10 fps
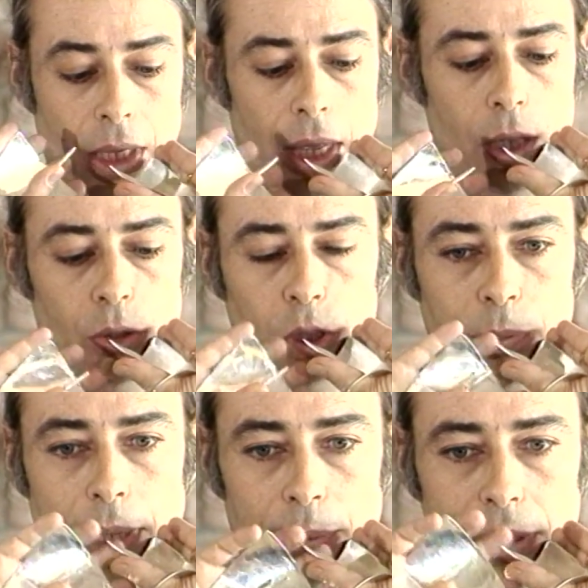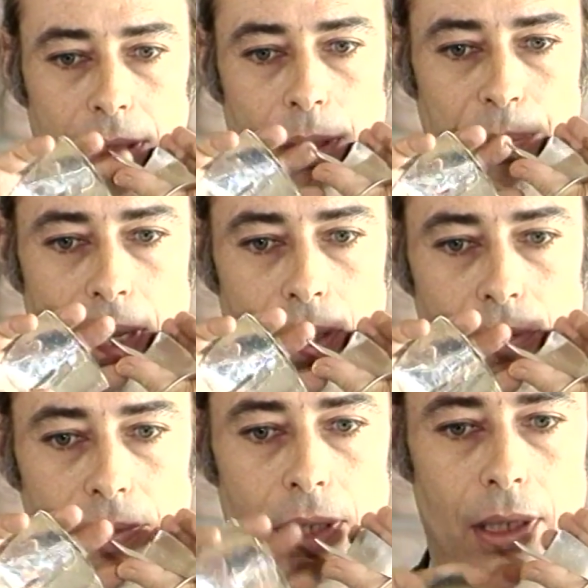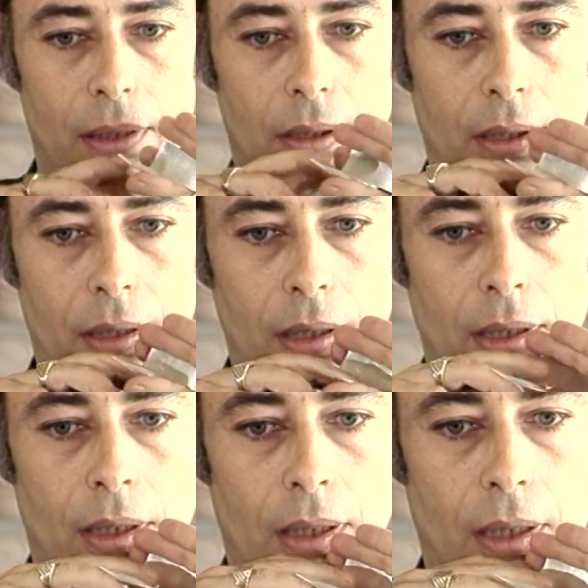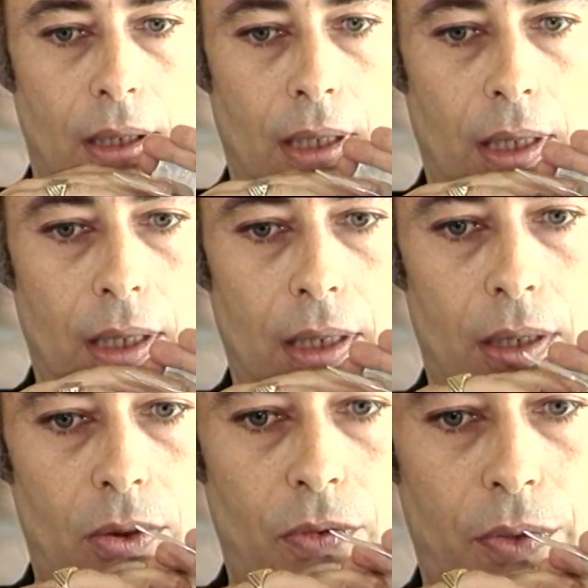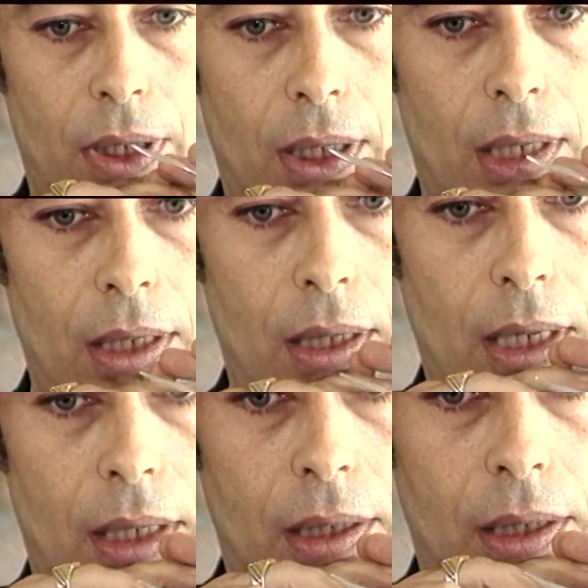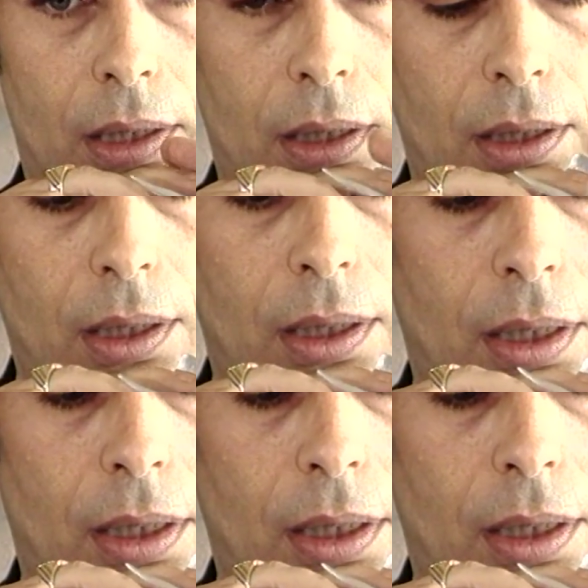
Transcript: And you should be able to see a pei over here. And I don't know if we can get that easily.